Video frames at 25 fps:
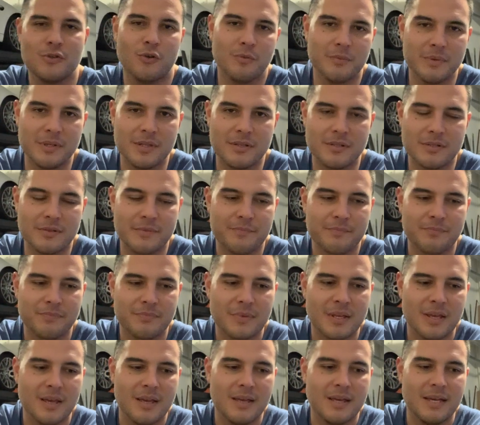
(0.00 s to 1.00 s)
told me this.
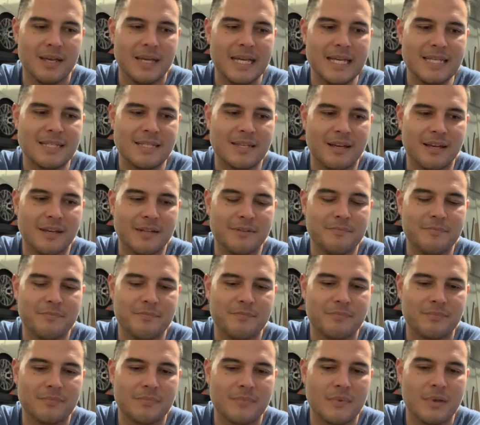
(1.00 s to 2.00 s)
He said,
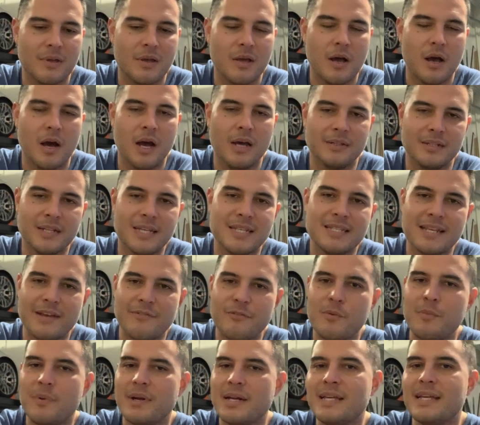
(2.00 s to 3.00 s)
unless
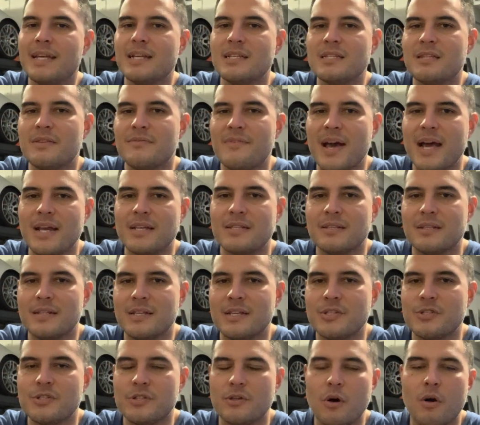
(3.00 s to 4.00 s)
everybody gets the
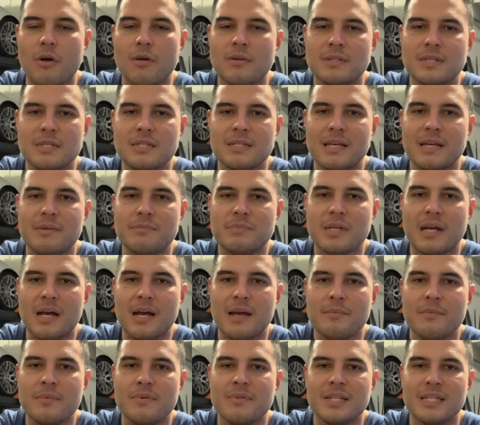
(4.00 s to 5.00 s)
vaccination all at the same
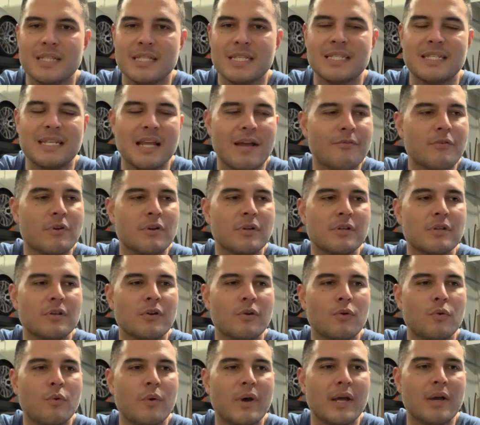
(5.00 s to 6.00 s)
time, this is never going to
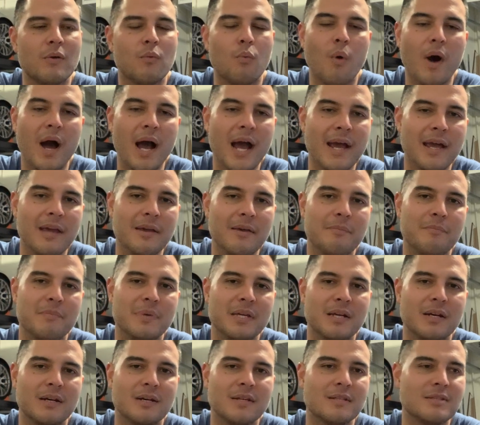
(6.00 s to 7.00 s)
go away. Why?
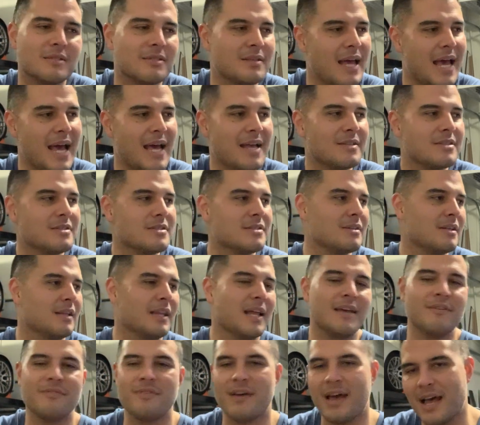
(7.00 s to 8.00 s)
Because as
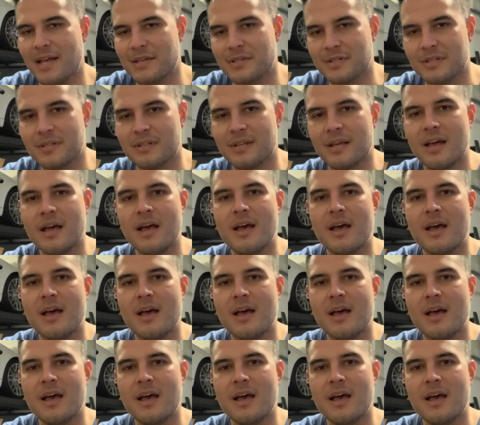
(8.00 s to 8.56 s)
life has it,